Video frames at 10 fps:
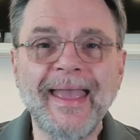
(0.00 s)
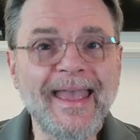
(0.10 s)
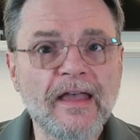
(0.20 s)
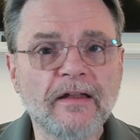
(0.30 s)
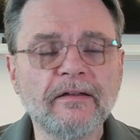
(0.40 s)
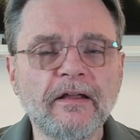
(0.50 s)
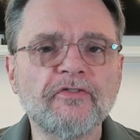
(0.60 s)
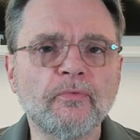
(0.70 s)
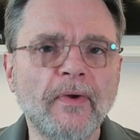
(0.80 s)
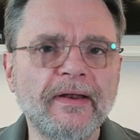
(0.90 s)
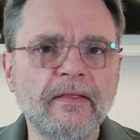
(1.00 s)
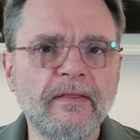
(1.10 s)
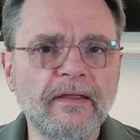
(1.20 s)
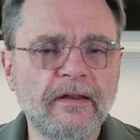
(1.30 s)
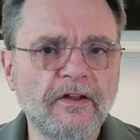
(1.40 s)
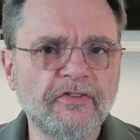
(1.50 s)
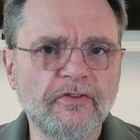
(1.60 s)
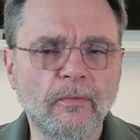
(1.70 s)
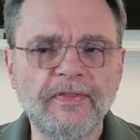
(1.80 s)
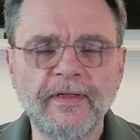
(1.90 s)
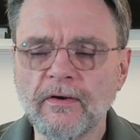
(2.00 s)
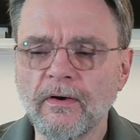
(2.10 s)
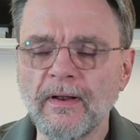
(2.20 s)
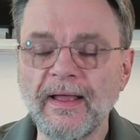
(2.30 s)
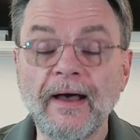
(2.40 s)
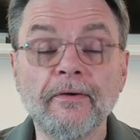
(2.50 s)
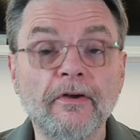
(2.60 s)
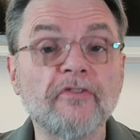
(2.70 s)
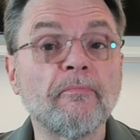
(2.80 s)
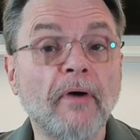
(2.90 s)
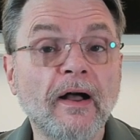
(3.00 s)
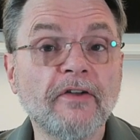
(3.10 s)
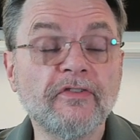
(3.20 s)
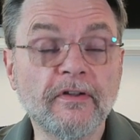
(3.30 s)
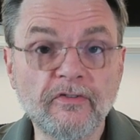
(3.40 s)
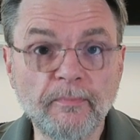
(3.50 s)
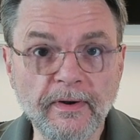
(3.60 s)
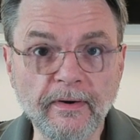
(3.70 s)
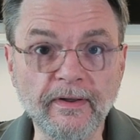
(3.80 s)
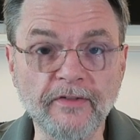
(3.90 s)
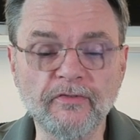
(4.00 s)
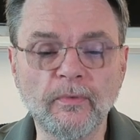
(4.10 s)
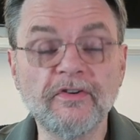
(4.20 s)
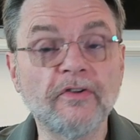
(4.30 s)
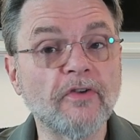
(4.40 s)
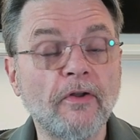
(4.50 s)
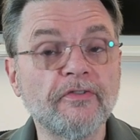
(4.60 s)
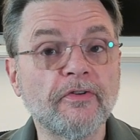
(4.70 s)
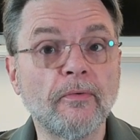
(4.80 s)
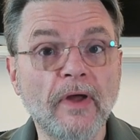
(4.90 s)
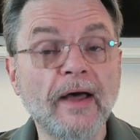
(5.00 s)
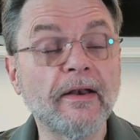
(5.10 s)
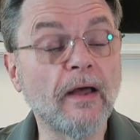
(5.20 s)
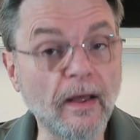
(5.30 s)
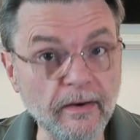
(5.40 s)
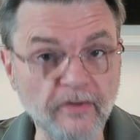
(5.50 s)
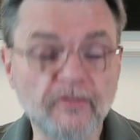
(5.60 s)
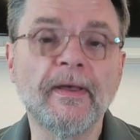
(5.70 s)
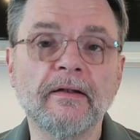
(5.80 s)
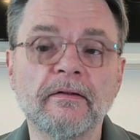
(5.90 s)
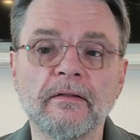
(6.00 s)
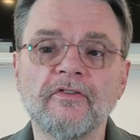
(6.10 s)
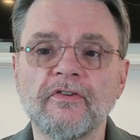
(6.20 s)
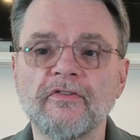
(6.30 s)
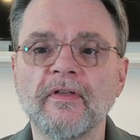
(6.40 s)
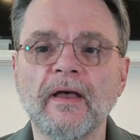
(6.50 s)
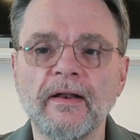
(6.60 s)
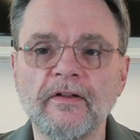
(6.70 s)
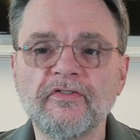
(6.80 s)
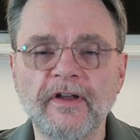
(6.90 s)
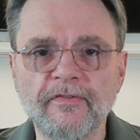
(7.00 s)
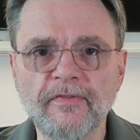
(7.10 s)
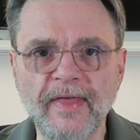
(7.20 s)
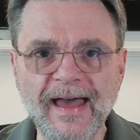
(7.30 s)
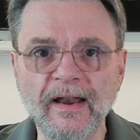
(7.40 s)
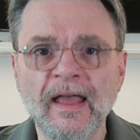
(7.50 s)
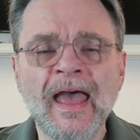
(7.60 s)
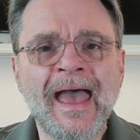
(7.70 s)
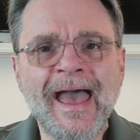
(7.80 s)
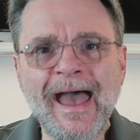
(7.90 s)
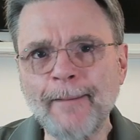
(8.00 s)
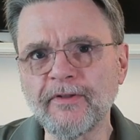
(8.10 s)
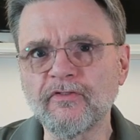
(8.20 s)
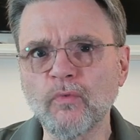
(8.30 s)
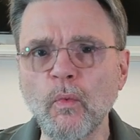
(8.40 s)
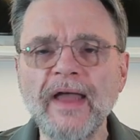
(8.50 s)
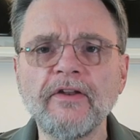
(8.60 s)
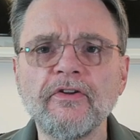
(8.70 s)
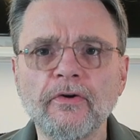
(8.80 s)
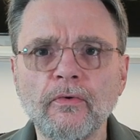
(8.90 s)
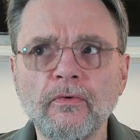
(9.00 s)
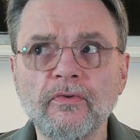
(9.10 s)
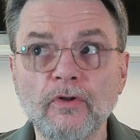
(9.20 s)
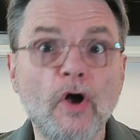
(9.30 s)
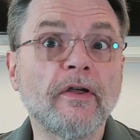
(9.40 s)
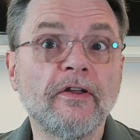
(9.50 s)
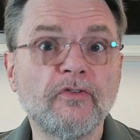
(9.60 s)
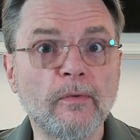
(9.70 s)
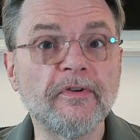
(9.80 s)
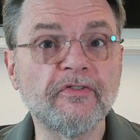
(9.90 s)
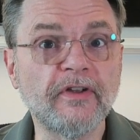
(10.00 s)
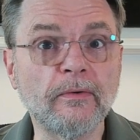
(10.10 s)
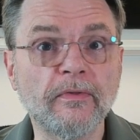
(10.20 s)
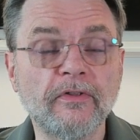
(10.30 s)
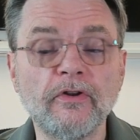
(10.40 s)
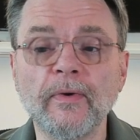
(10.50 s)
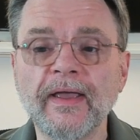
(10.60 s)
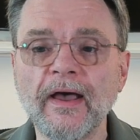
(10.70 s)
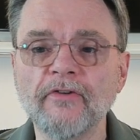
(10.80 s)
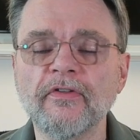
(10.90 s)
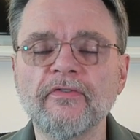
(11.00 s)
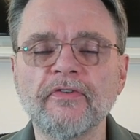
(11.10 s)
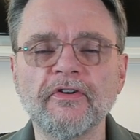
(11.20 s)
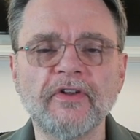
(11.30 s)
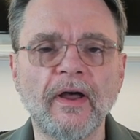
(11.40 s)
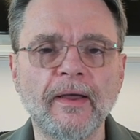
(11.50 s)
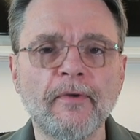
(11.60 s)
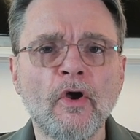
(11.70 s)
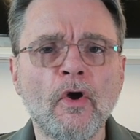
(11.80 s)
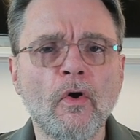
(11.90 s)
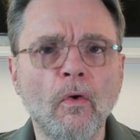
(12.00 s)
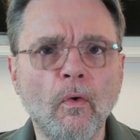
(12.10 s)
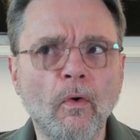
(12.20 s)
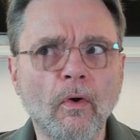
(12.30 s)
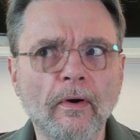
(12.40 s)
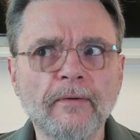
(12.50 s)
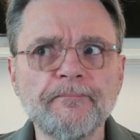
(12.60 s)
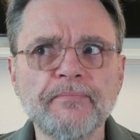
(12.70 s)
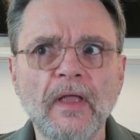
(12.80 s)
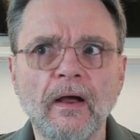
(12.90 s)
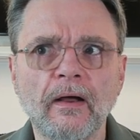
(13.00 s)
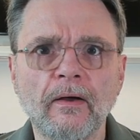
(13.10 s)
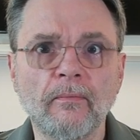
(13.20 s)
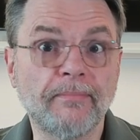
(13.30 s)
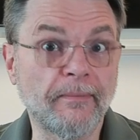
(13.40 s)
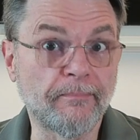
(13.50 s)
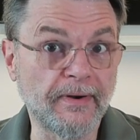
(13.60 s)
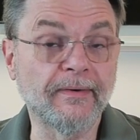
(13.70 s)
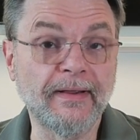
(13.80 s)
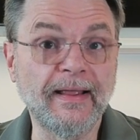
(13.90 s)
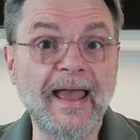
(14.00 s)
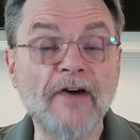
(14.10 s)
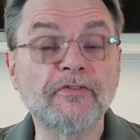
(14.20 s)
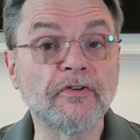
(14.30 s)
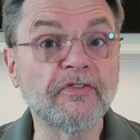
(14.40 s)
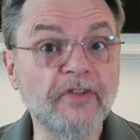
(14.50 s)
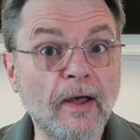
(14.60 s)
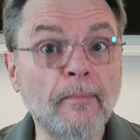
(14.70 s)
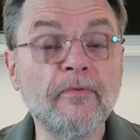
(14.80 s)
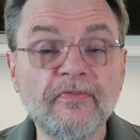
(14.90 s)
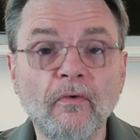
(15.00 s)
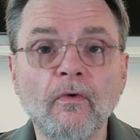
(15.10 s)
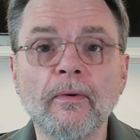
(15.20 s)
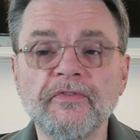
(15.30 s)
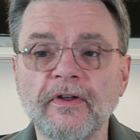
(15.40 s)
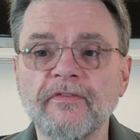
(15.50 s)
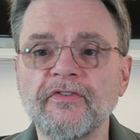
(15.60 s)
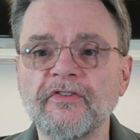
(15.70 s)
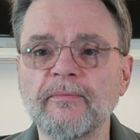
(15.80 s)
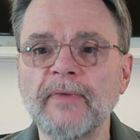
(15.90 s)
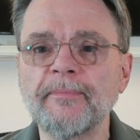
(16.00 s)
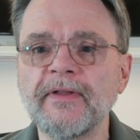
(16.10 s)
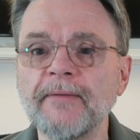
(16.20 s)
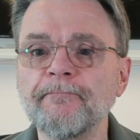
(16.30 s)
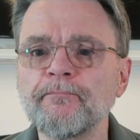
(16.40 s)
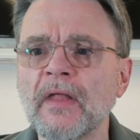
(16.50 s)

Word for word: And it's running the initial, what they call out-of-box experience, which is also not unexpected. This is the kind of stuff that happens when you log into a machine with a new account for the first time, or uh, apparently after some forms of system update.